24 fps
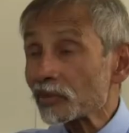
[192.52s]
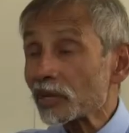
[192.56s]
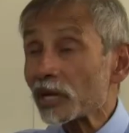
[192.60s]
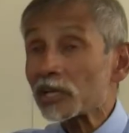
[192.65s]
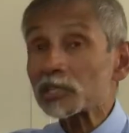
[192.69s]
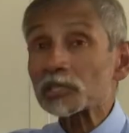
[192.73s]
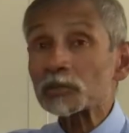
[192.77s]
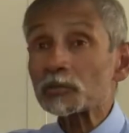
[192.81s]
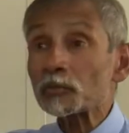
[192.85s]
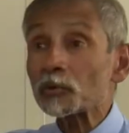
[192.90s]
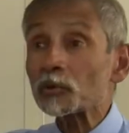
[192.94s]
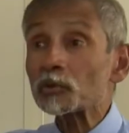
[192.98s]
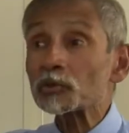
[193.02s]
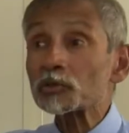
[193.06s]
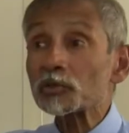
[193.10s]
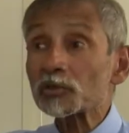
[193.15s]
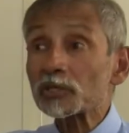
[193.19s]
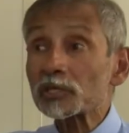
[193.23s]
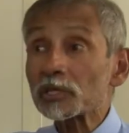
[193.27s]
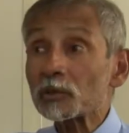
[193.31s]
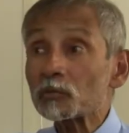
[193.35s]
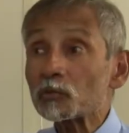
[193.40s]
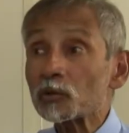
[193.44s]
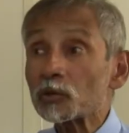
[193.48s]
as opposed to
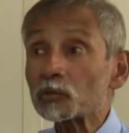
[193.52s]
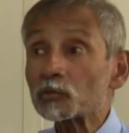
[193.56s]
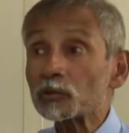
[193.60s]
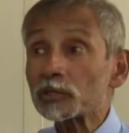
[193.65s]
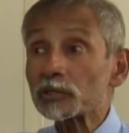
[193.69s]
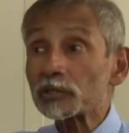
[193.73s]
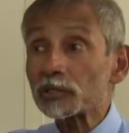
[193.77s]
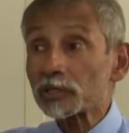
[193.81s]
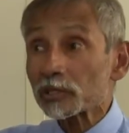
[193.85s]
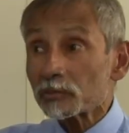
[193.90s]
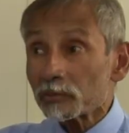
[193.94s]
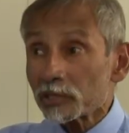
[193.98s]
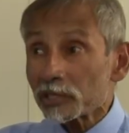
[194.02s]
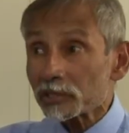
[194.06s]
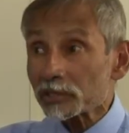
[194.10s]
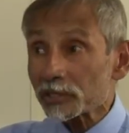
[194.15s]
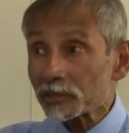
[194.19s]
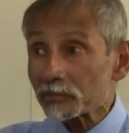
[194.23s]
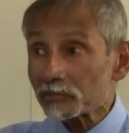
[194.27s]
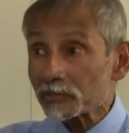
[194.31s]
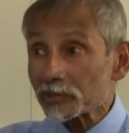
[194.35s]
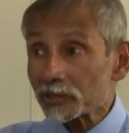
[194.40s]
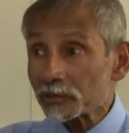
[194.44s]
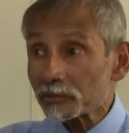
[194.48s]
someone with similar
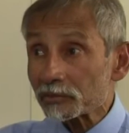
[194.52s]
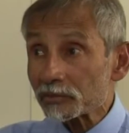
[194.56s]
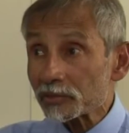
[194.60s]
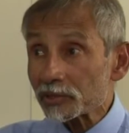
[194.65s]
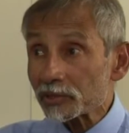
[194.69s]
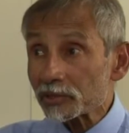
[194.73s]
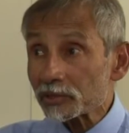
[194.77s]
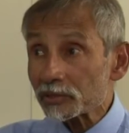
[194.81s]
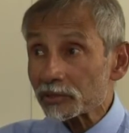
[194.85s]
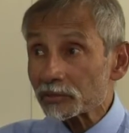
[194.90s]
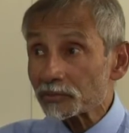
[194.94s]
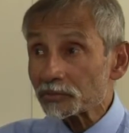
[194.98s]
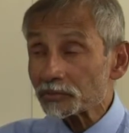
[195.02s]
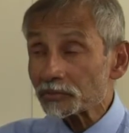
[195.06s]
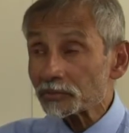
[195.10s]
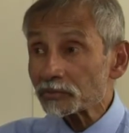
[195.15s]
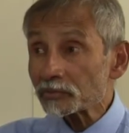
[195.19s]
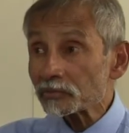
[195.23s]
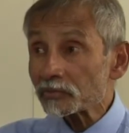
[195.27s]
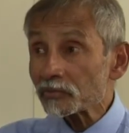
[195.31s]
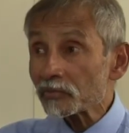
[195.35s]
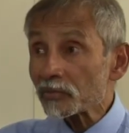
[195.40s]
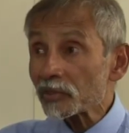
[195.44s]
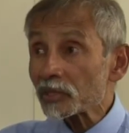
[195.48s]
symptoms
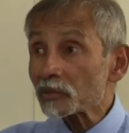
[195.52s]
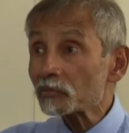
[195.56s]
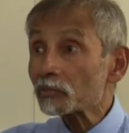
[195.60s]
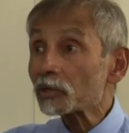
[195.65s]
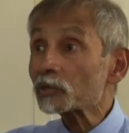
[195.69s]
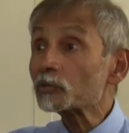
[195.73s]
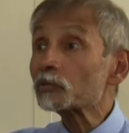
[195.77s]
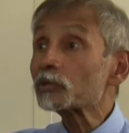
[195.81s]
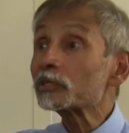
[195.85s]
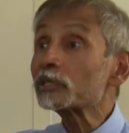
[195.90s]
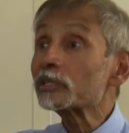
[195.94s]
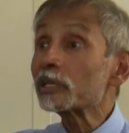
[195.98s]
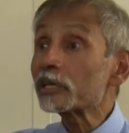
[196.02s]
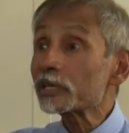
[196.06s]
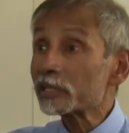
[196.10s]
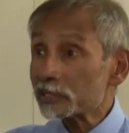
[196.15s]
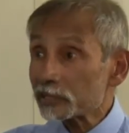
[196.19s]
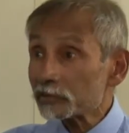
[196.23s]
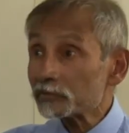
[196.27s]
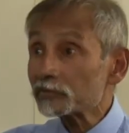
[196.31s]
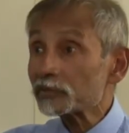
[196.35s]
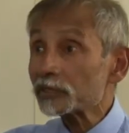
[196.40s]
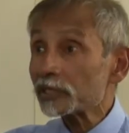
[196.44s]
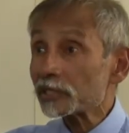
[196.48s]
but with
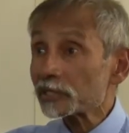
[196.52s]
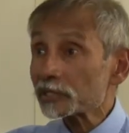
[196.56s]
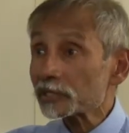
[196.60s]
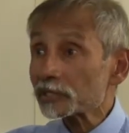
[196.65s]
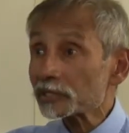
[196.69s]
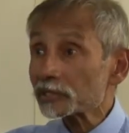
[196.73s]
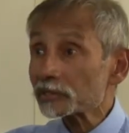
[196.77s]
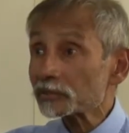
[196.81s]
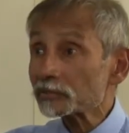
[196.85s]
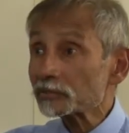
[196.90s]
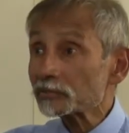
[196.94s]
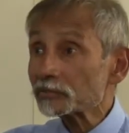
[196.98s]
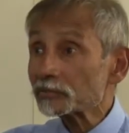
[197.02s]
negative tests.